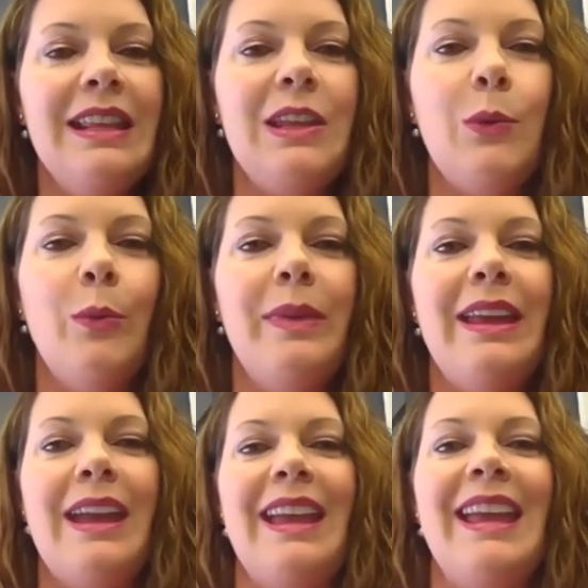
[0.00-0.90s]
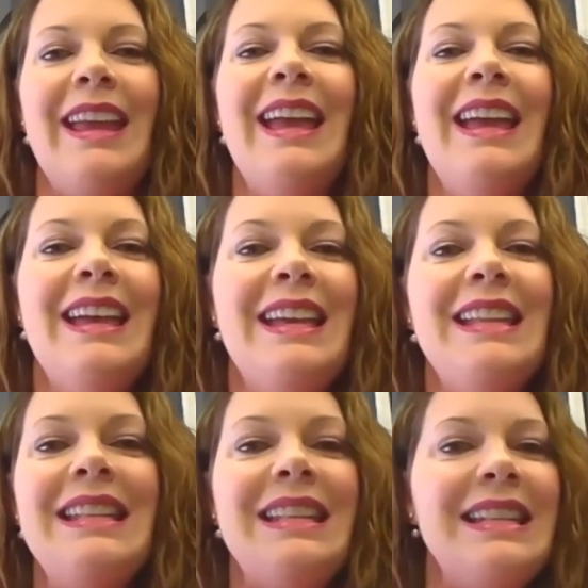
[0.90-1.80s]
there will be a
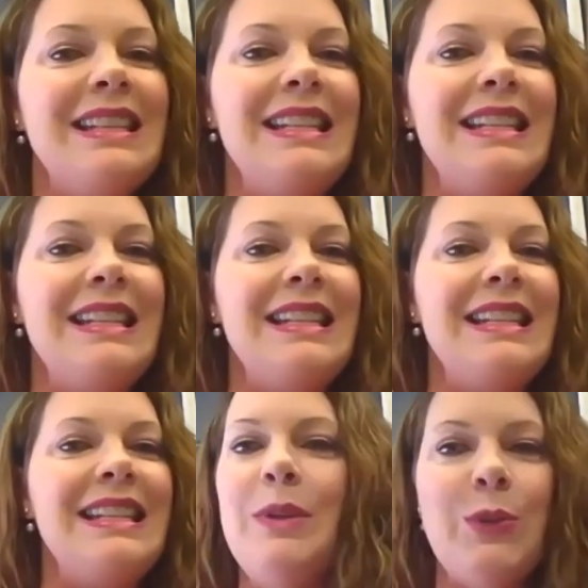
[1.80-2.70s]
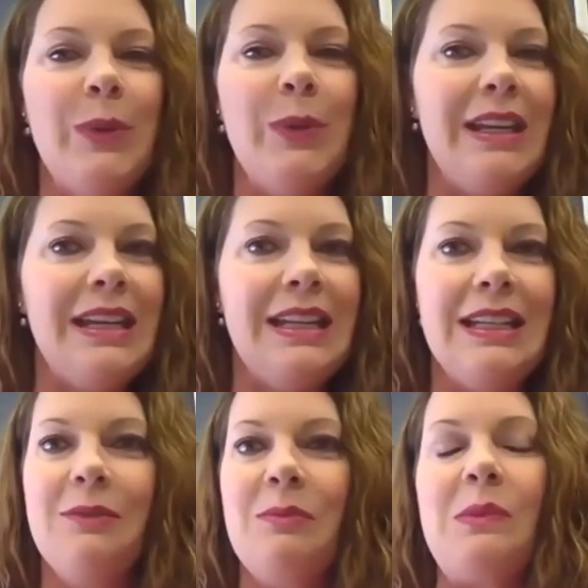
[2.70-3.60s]
in
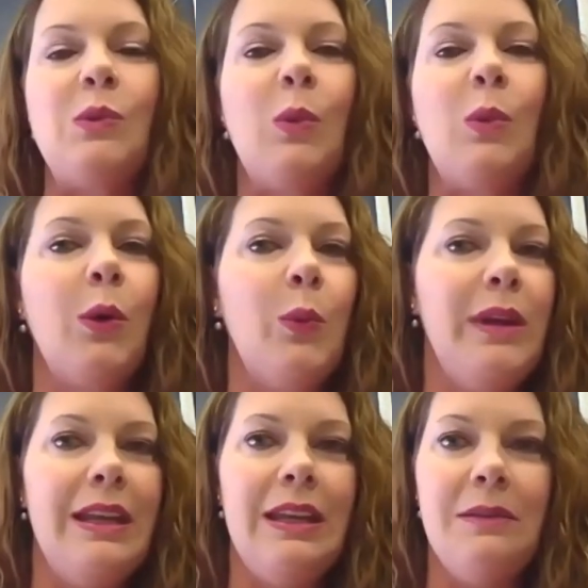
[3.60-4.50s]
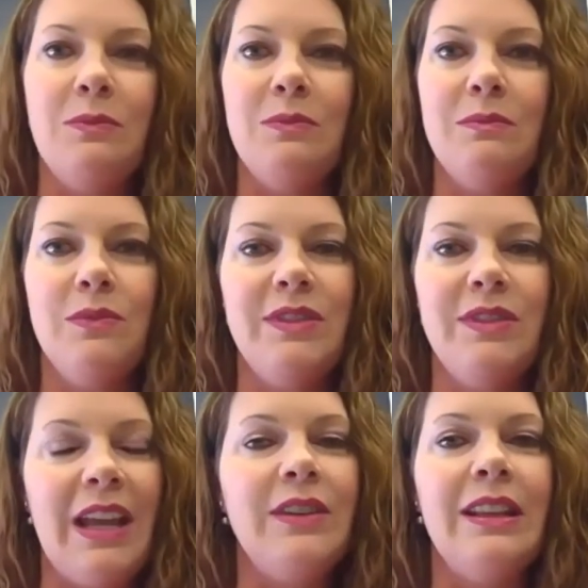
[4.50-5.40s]
between where we
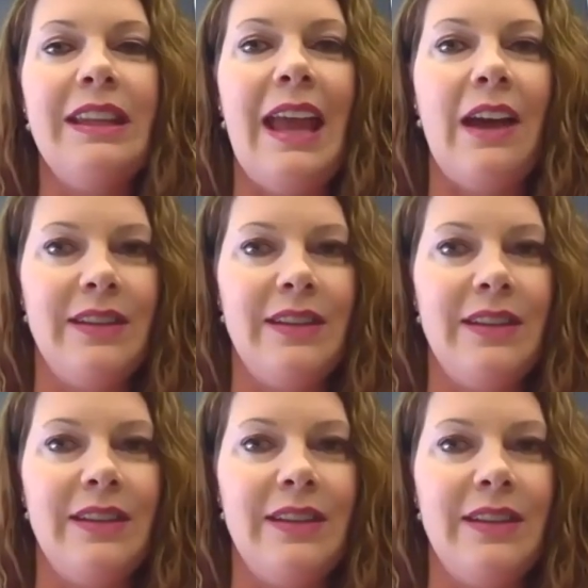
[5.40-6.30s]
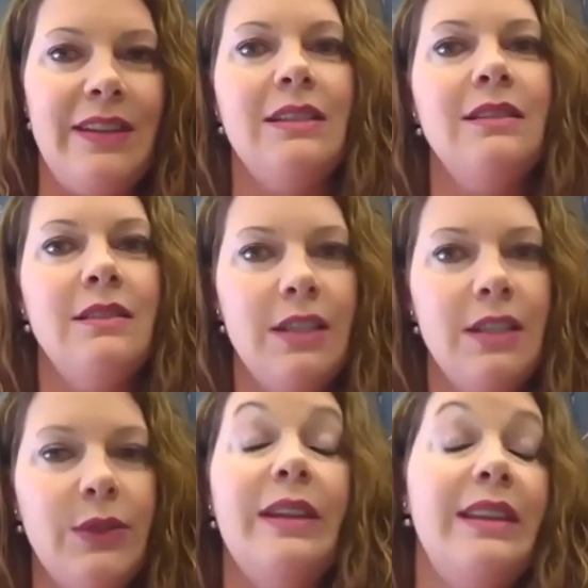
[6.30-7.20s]
definitely have adapted to
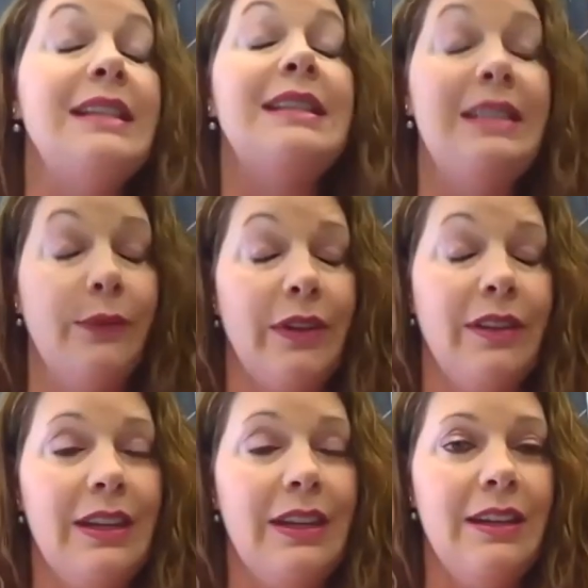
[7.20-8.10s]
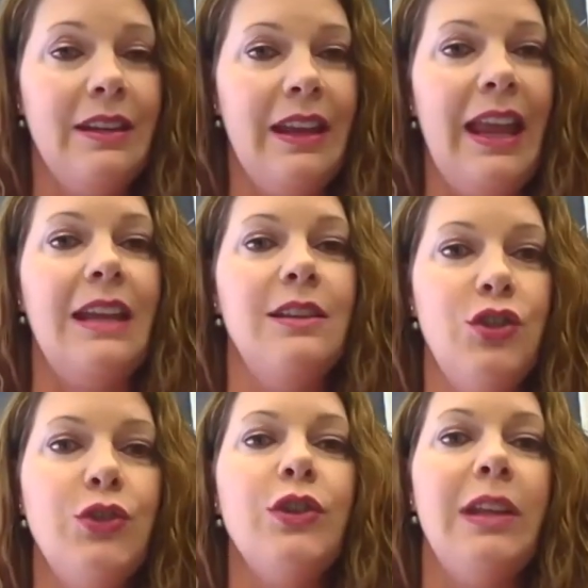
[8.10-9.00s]
doing things differently. And
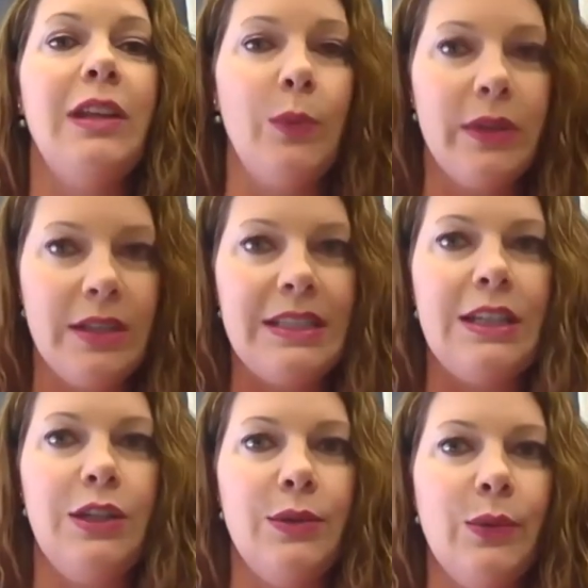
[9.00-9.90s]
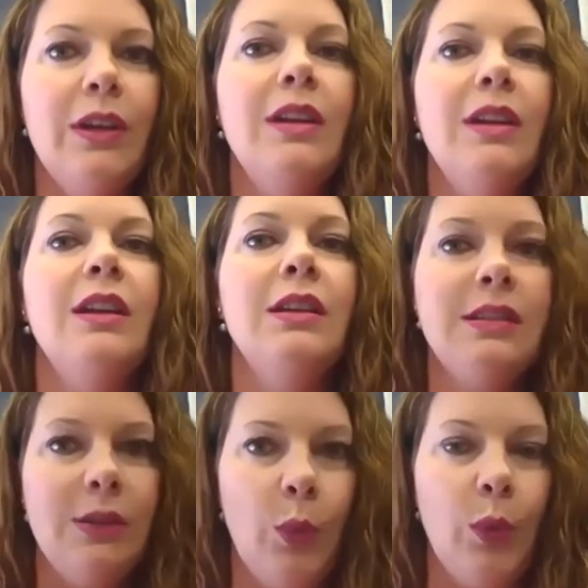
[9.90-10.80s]
Junior League will continue
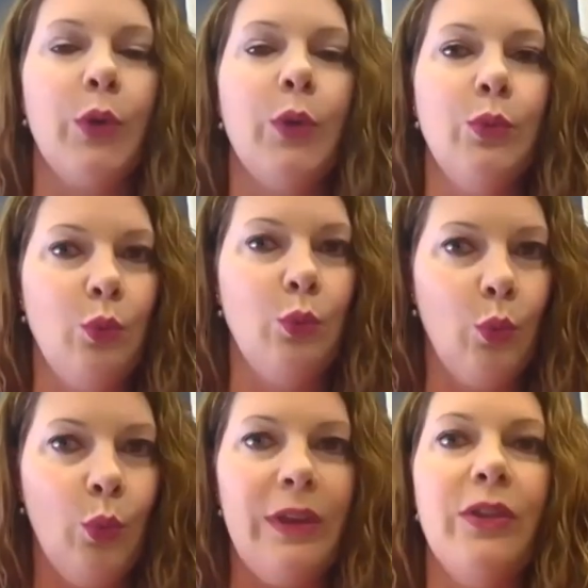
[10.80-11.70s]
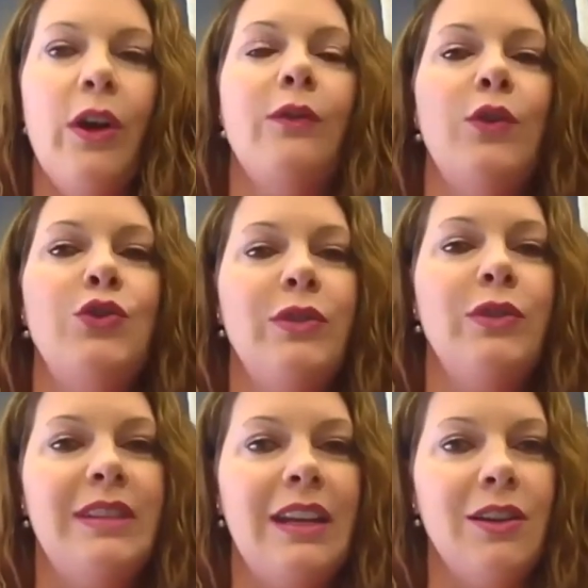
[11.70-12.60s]
to work with our
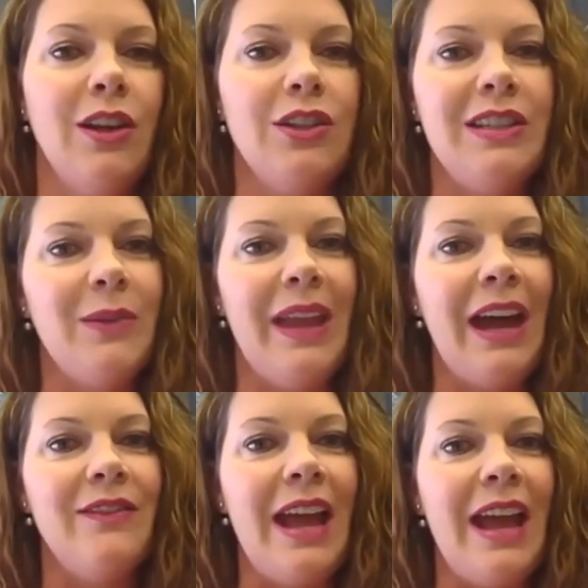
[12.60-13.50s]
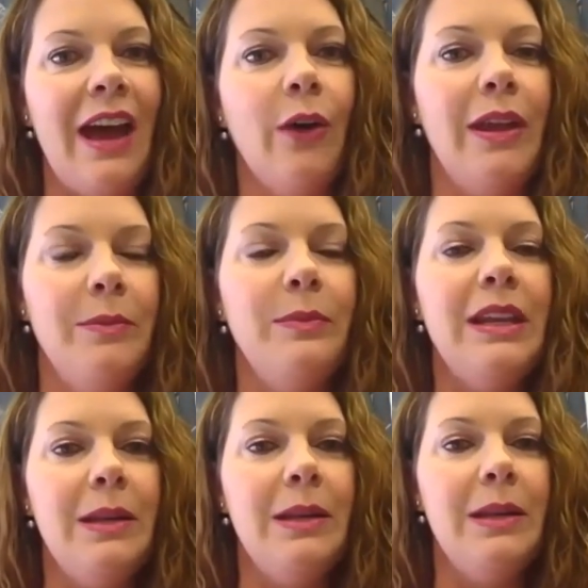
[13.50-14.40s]
virtual technology that we have now and
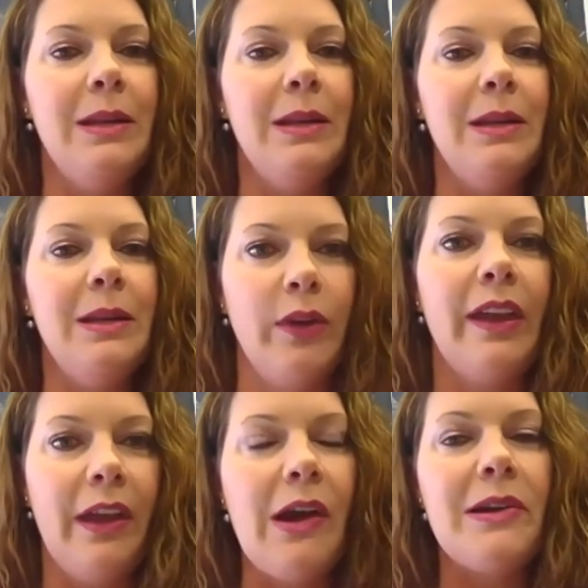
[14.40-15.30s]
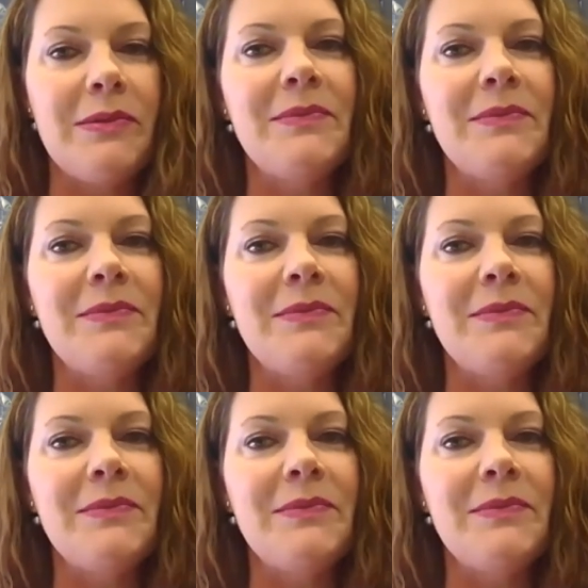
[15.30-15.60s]
meeting members where they are.